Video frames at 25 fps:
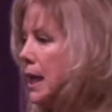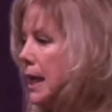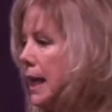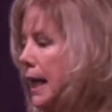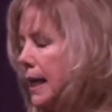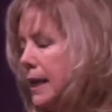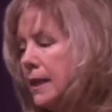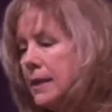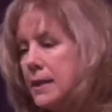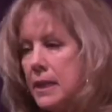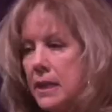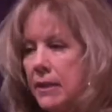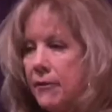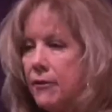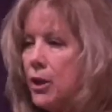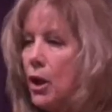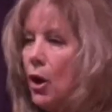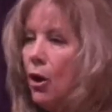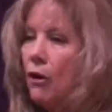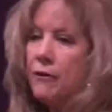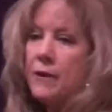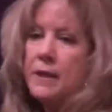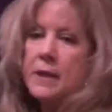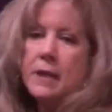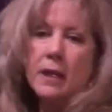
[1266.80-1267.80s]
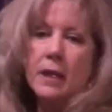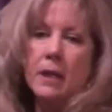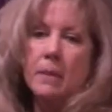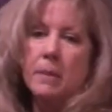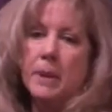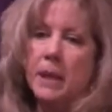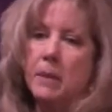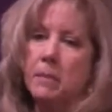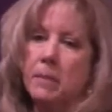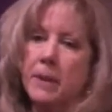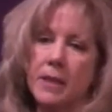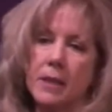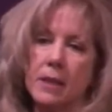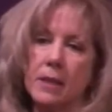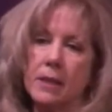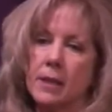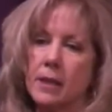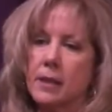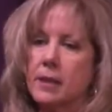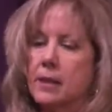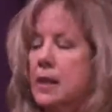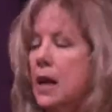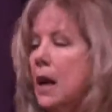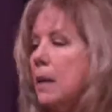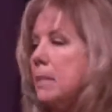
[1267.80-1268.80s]
he doesn't even know if he's going to be in business
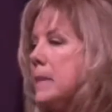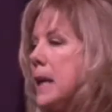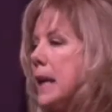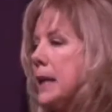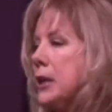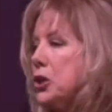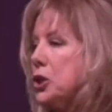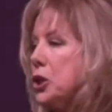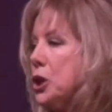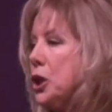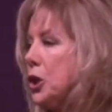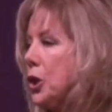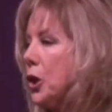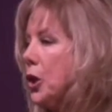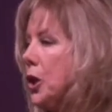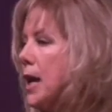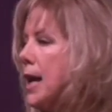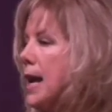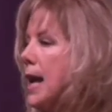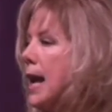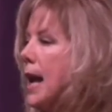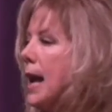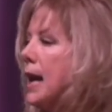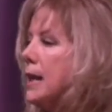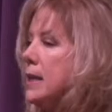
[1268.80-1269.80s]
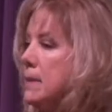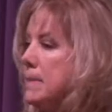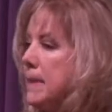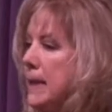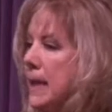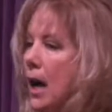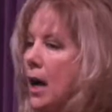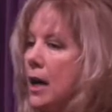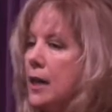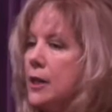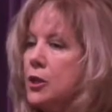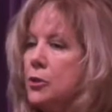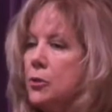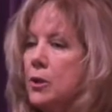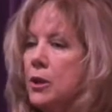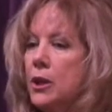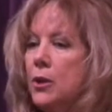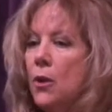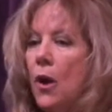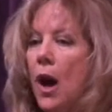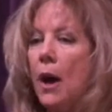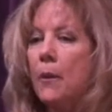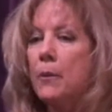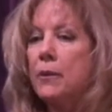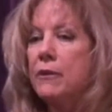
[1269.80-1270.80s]
this time next year. And to be honest with you,
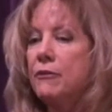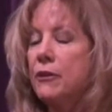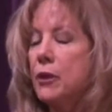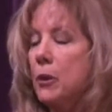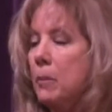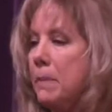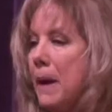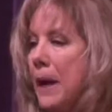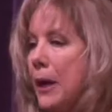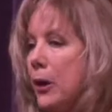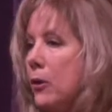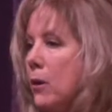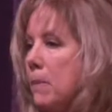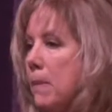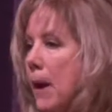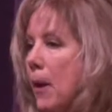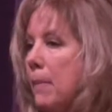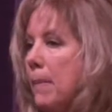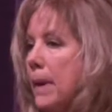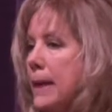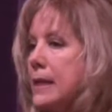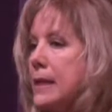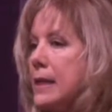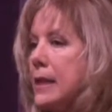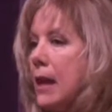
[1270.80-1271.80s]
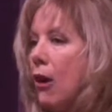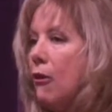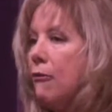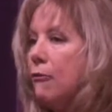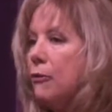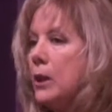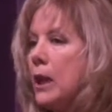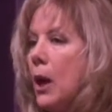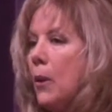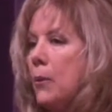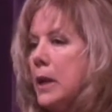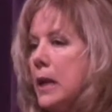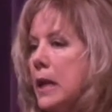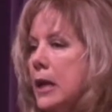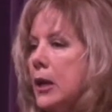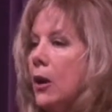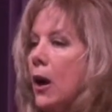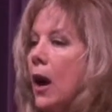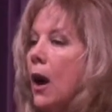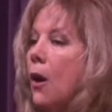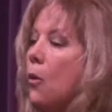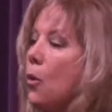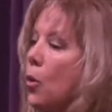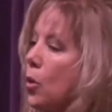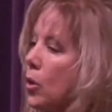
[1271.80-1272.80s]
I would feel better about myself when I would hear
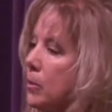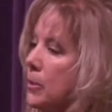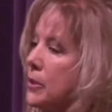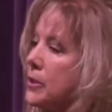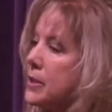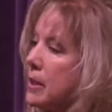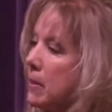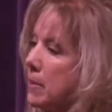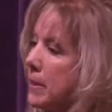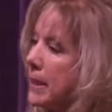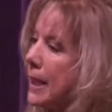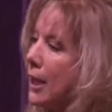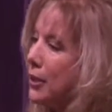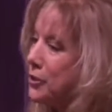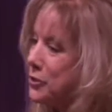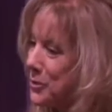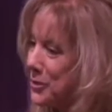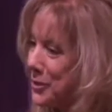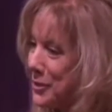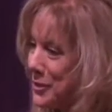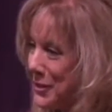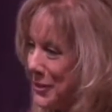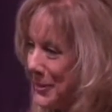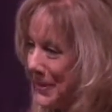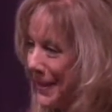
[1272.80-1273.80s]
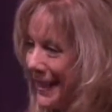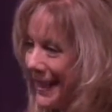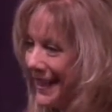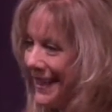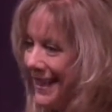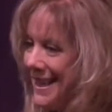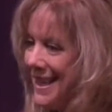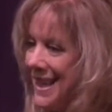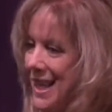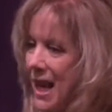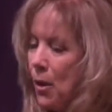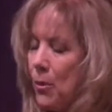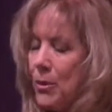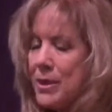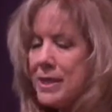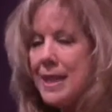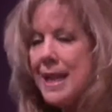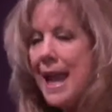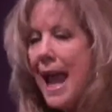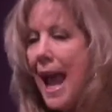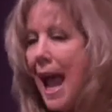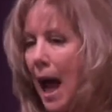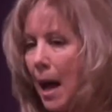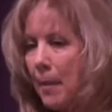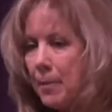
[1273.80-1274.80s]
how horrible somebody else was doing. I wasn't
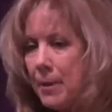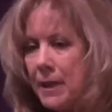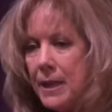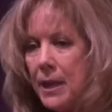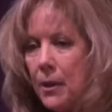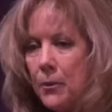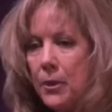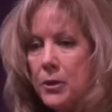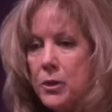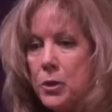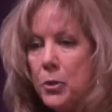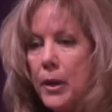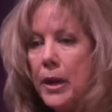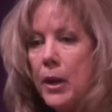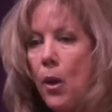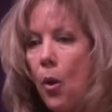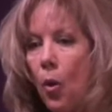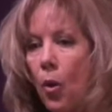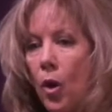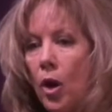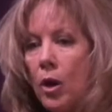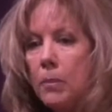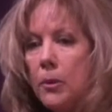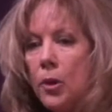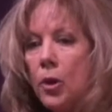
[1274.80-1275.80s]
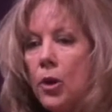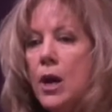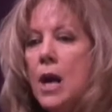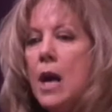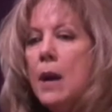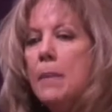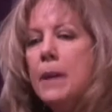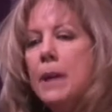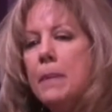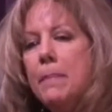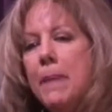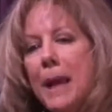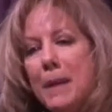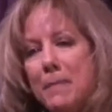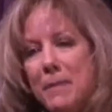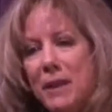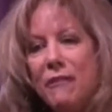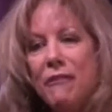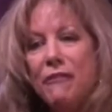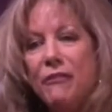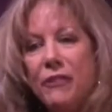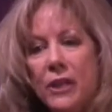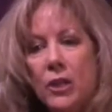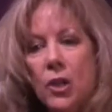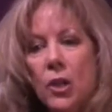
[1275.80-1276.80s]
happy they were doing horrible, but it made me
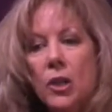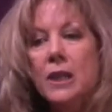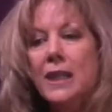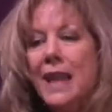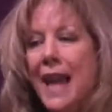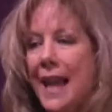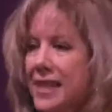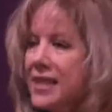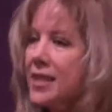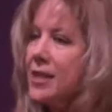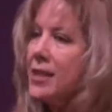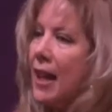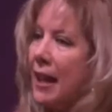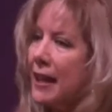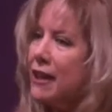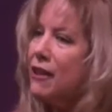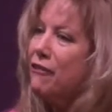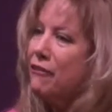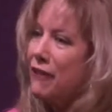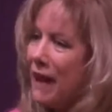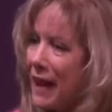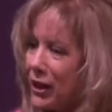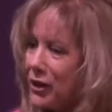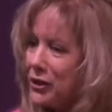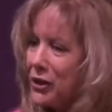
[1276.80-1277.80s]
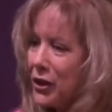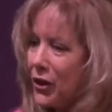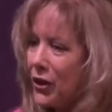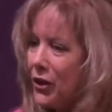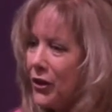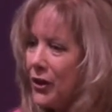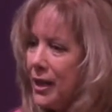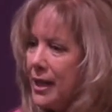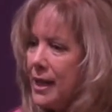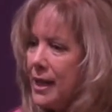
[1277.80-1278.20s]
feel less like a failure.